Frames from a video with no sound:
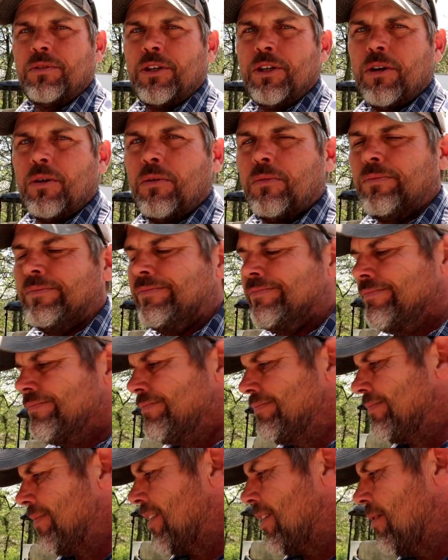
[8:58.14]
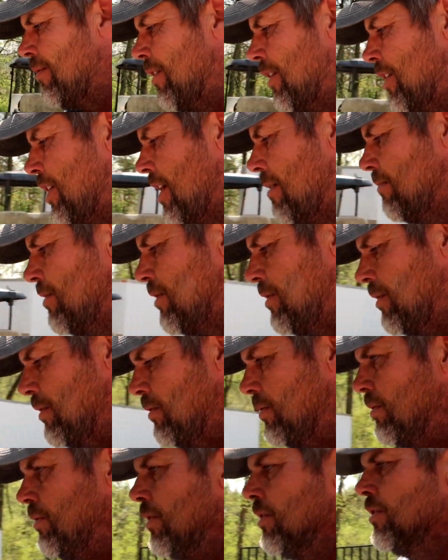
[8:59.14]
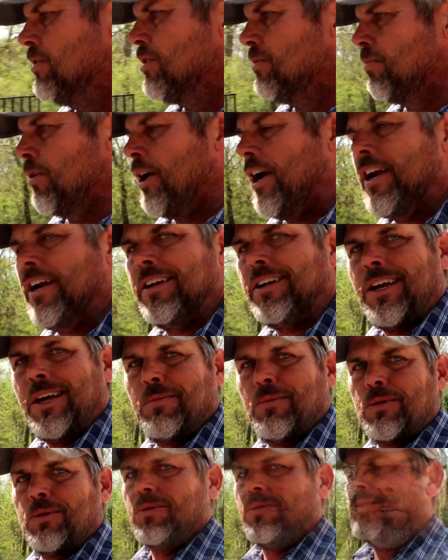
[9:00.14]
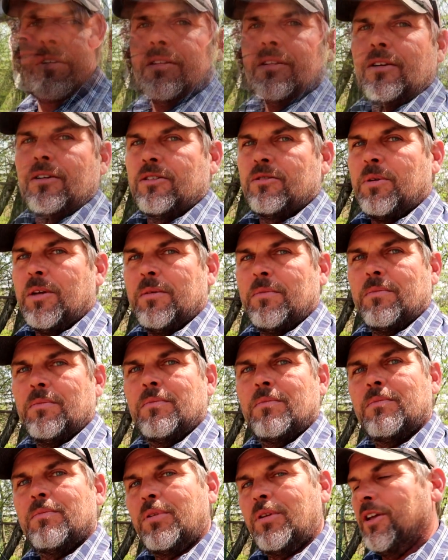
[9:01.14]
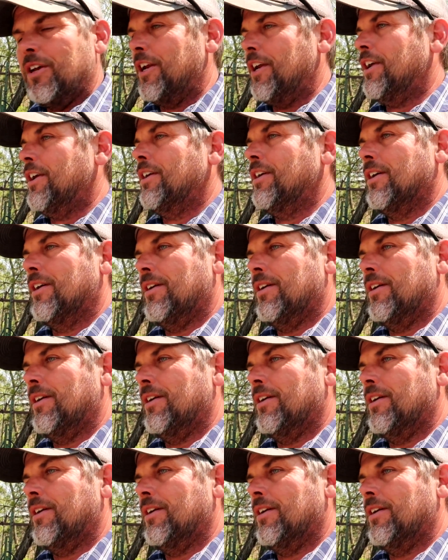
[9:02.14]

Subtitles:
you know, when it comes to spraying chemicals, there's been plenty